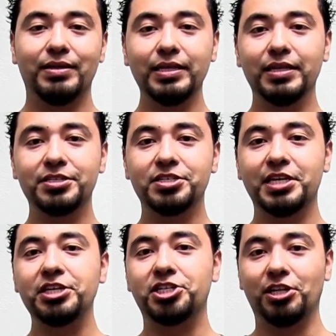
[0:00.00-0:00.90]
Needless to
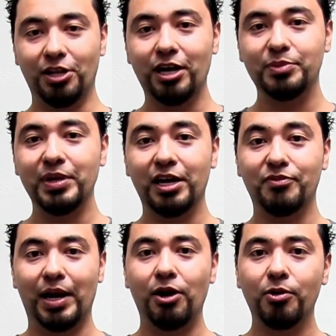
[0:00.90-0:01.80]
say, she locked me
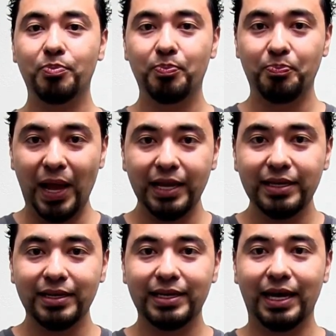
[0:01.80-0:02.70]
out of my own
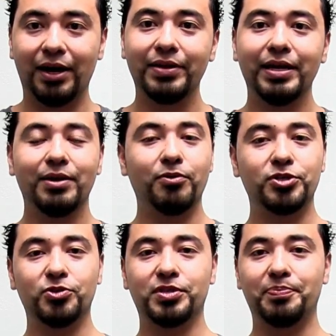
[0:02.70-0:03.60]
banking account,
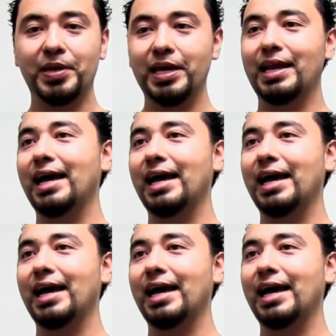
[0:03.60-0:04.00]
which was a pain.